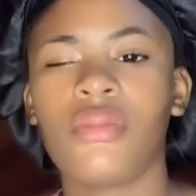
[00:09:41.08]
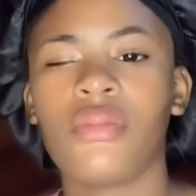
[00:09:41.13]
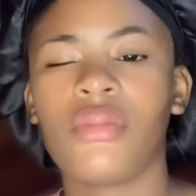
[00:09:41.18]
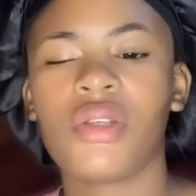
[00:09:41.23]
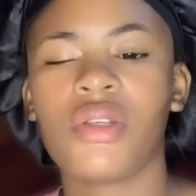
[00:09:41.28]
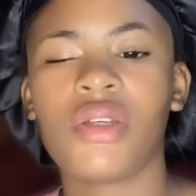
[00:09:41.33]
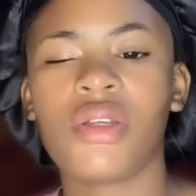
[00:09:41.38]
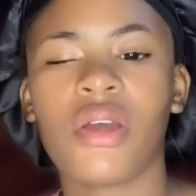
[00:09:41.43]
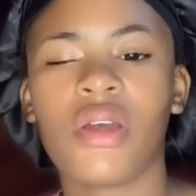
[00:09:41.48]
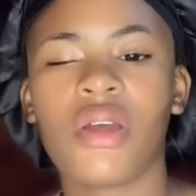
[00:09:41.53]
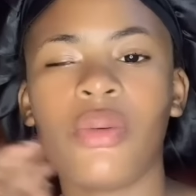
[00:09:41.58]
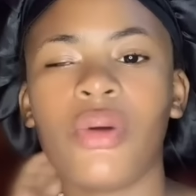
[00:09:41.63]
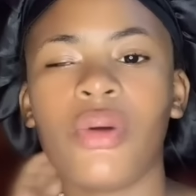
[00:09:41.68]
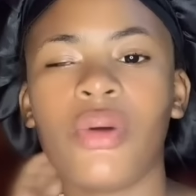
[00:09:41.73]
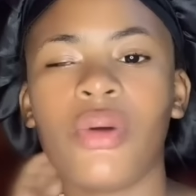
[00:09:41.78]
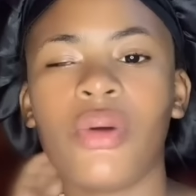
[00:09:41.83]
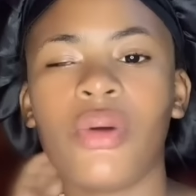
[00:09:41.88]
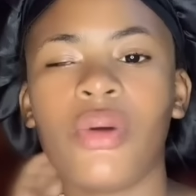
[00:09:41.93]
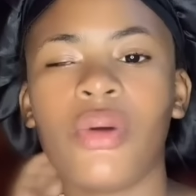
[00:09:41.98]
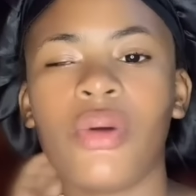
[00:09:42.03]
Sorry about
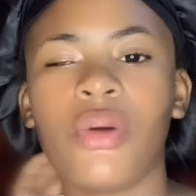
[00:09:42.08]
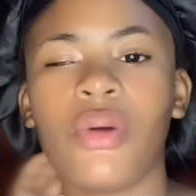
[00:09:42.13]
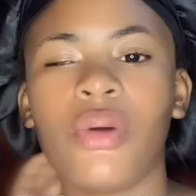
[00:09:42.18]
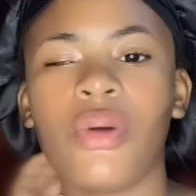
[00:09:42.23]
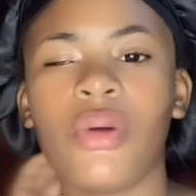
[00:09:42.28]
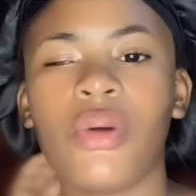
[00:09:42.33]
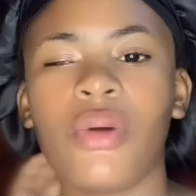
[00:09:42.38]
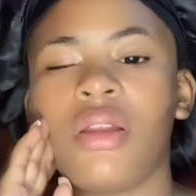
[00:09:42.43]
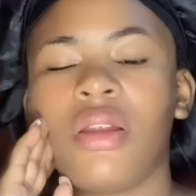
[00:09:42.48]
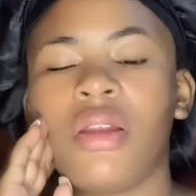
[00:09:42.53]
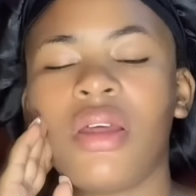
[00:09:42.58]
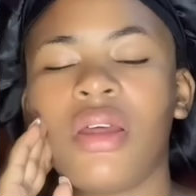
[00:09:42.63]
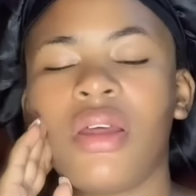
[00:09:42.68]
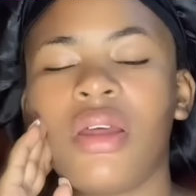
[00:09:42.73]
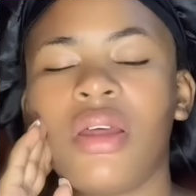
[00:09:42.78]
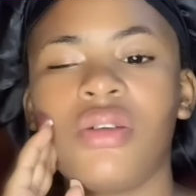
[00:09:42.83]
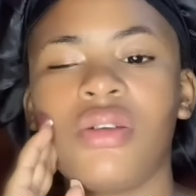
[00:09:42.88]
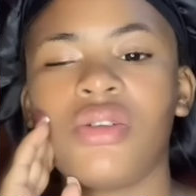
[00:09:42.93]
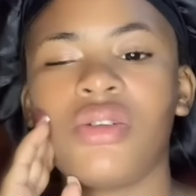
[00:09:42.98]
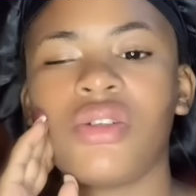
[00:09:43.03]
that.
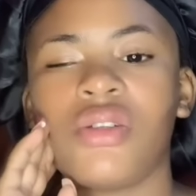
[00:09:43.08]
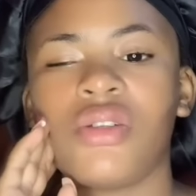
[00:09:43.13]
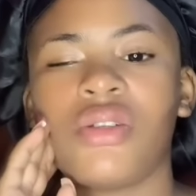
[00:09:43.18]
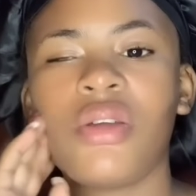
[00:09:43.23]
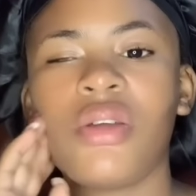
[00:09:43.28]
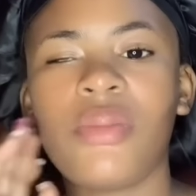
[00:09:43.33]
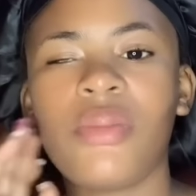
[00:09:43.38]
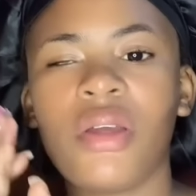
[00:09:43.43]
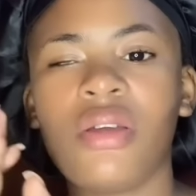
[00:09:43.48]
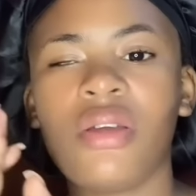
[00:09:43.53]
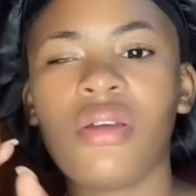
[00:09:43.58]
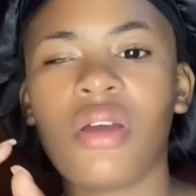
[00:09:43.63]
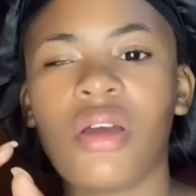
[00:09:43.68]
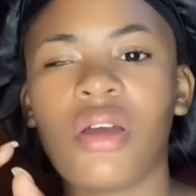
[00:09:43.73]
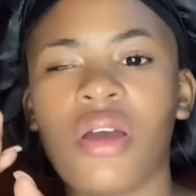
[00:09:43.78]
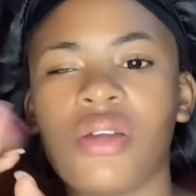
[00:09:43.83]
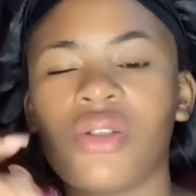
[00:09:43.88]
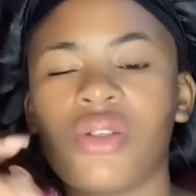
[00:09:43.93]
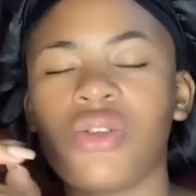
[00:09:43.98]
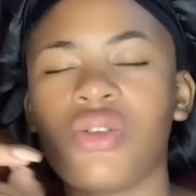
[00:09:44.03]
Like, she see me
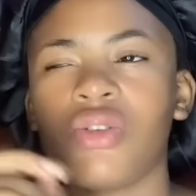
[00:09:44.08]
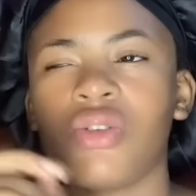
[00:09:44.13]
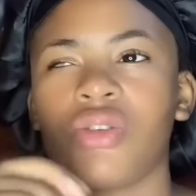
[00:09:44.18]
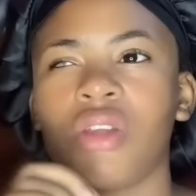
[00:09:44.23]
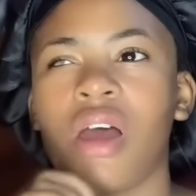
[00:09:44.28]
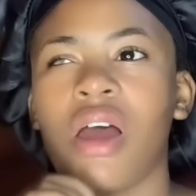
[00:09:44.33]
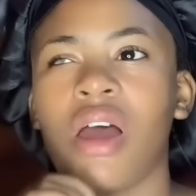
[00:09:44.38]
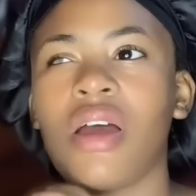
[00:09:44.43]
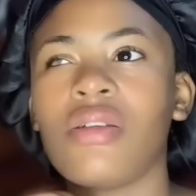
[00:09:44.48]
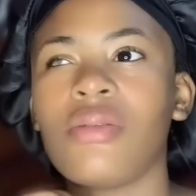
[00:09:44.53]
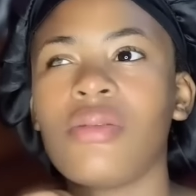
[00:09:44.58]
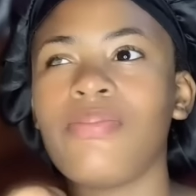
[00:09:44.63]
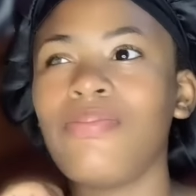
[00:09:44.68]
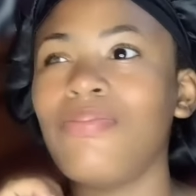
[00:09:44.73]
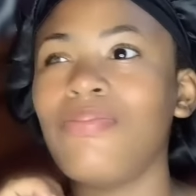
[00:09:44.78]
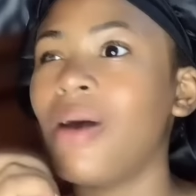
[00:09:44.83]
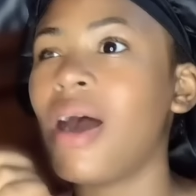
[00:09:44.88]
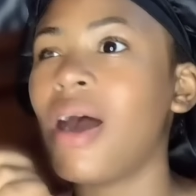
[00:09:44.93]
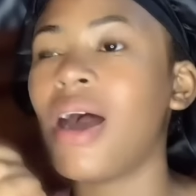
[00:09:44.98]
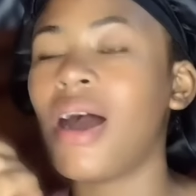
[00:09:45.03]
and she just start
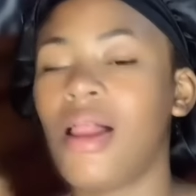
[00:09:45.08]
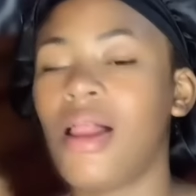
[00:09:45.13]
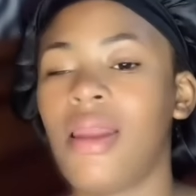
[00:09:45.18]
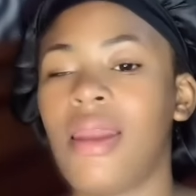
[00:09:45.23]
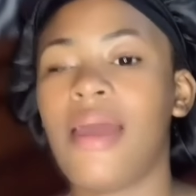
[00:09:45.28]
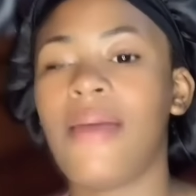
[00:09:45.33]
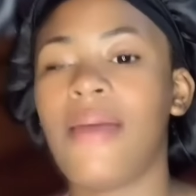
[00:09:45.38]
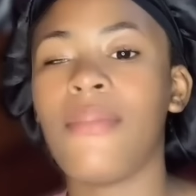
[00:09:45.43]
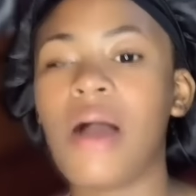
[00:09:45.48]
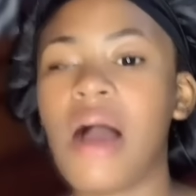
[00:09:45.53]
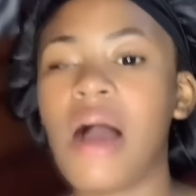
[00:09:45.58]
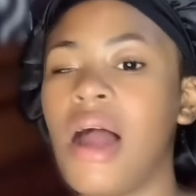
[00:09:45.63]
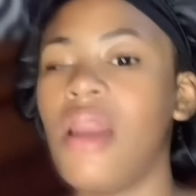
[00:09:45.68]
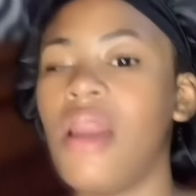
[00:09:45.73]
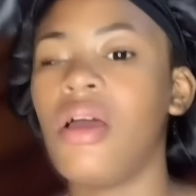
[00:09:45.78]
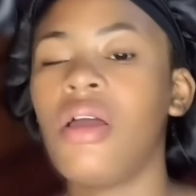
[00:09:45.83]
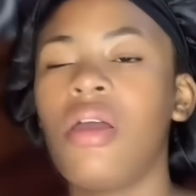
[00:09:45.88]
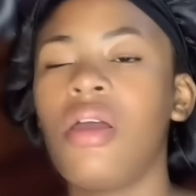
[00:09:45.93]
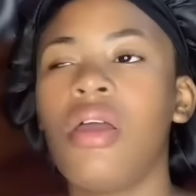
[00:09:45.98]
bawl, like bawl.